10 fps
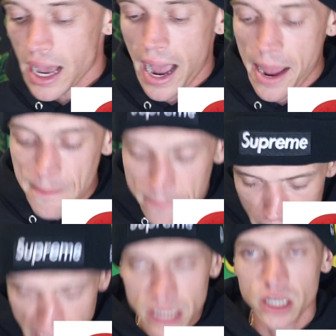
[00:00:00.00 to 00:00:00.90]
I
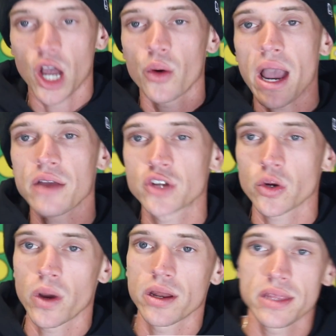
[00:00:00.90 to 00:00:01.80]
might go
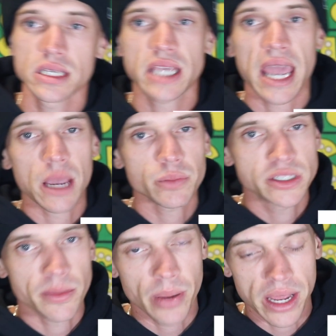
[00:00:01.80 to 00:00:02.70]
after one of these camps
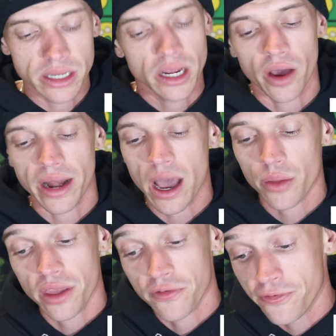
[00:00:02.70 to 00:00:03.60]
depending on how
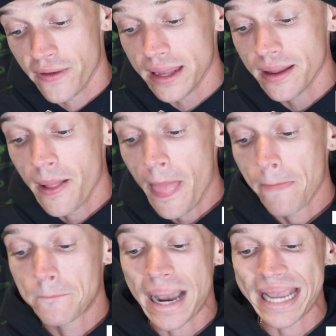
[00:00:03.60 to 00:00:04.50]
they fit.
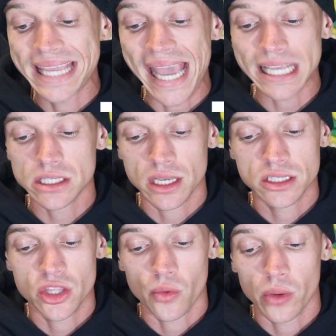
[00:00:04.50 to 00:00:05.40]
My guess
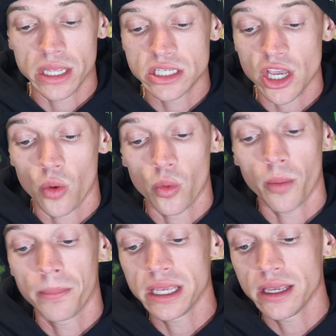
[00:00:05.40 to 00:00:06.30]
is the retail
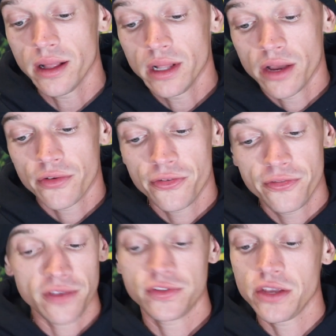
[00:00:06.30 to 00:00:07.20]
will be
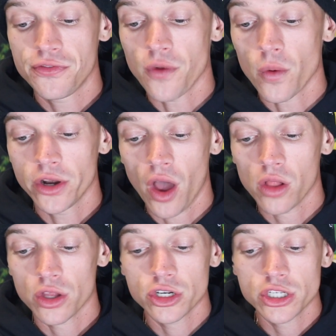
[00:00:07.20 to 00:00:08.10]

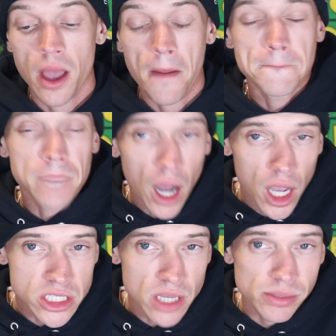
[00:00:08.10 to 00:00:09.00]
$54,
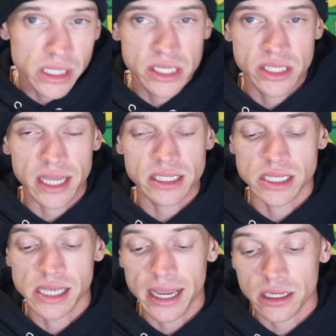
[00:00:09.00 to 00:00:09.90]
possibly
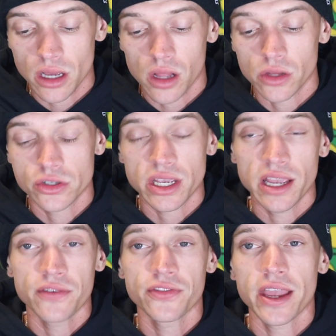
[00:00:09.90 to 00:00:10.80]
$68
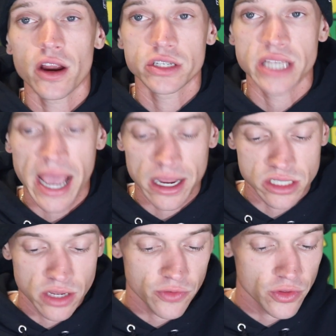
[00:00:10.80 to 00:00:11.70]
if they are
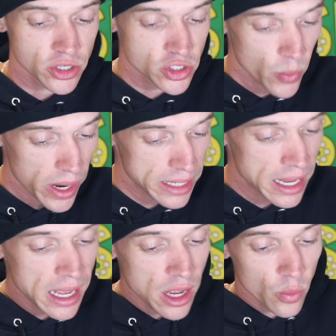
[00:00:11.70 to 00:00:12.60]
taxing for the suede.
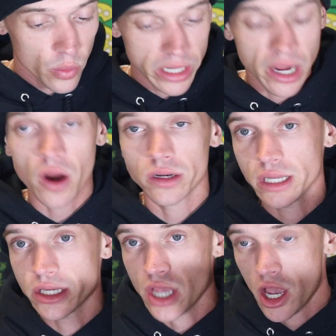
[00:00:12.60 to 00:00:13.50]

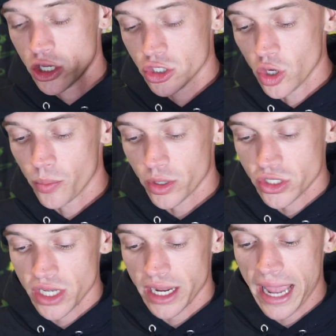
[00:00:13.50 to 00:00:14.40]
Regardless, super
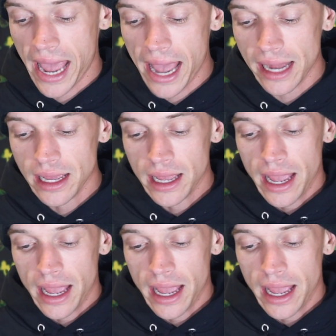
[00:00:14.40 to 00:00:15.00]
sick hat.